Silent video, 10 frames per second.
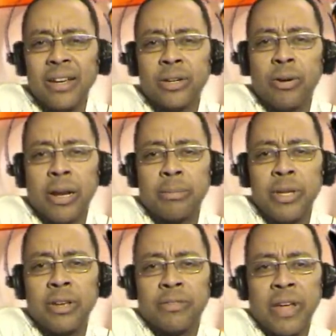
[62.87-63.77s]
Correct
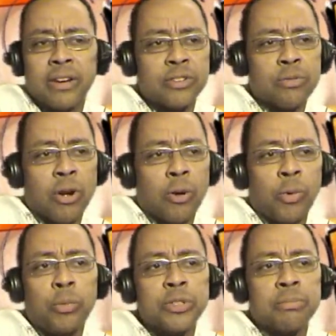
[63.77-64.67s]
me if that is wrong.
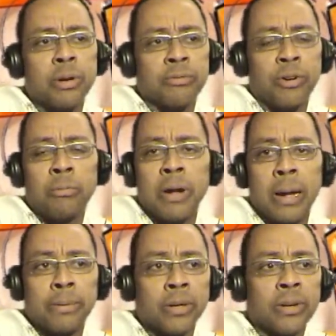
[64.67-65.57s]
When was the brick phone
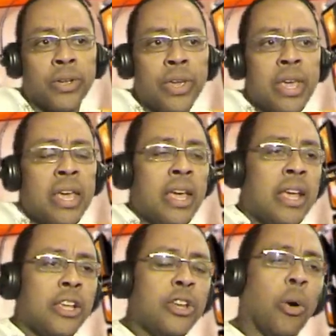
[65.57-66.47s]
popular?
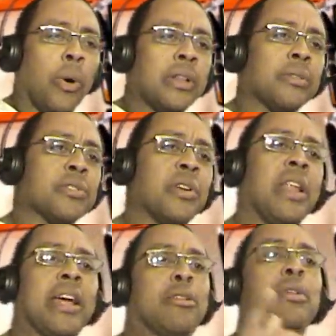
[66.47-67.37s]
You know what? There was only
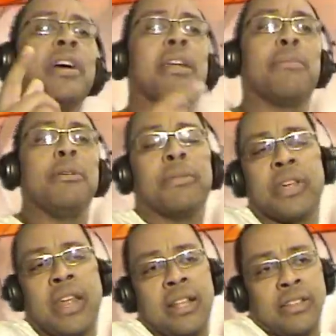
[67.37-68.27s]
like three kind of people
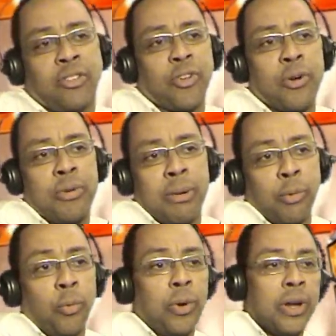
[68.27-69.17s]
that had this phone.
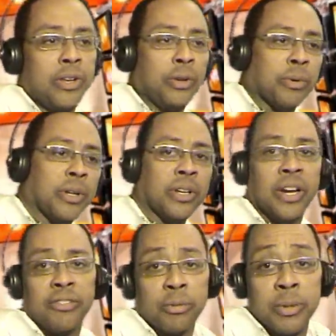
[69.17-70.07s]
Number one, you were in the
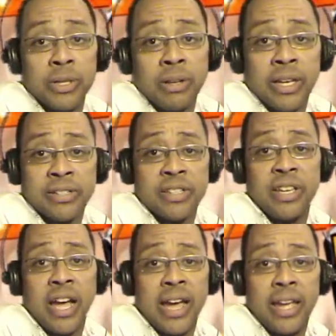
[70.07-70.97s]
government, like
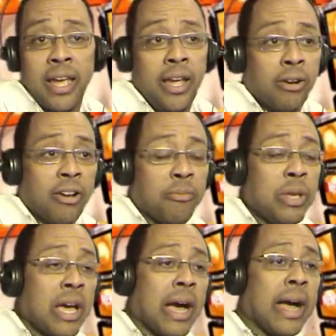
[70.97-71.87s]
C I A or F
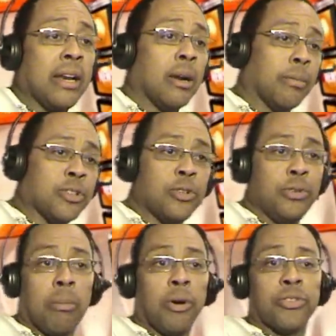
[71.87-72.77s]
B I. Number
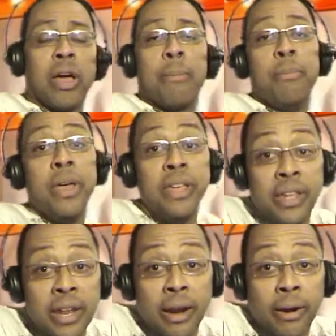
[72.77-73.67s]
two, you were a
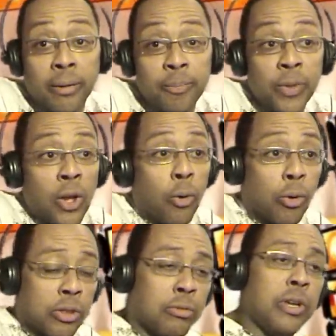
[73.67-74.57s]
multi-millionaire.
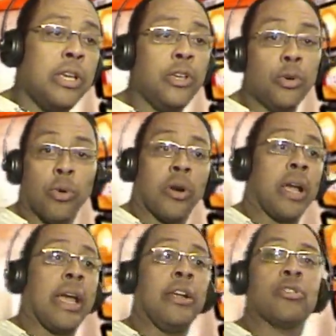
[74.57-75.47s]
Or three, you
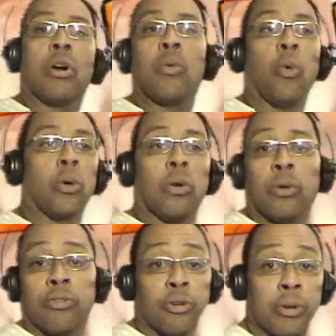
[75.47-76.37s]
were a drug
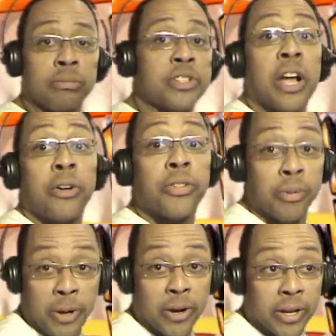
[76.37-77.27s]
warlord from South
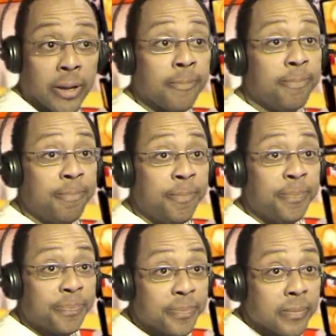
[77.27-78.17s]
America.
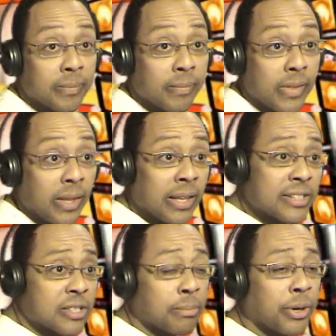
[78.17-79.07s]
Mm-hmm.
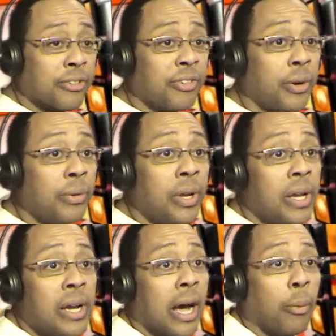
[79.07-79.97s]
That's the brick phone.
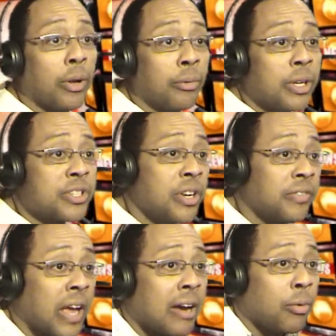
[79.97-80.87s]
I wasn't rich
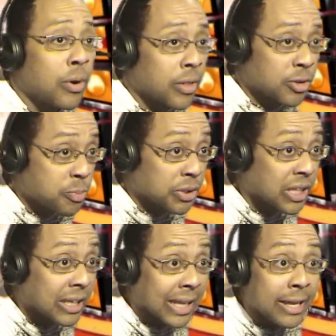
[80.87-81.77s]
enough to have one of those.
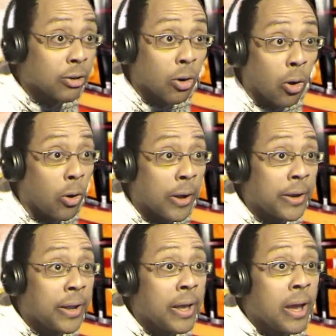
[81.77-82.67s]
But then later
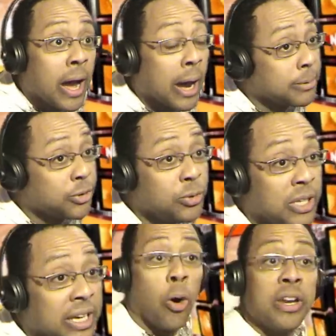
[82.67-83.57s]
on, I was able to
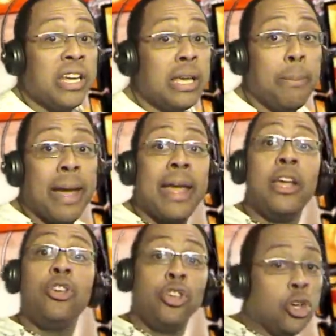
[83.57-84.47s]
get on
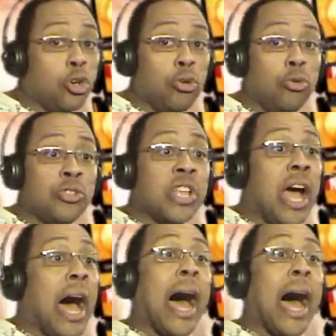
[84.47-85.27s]
eBay used.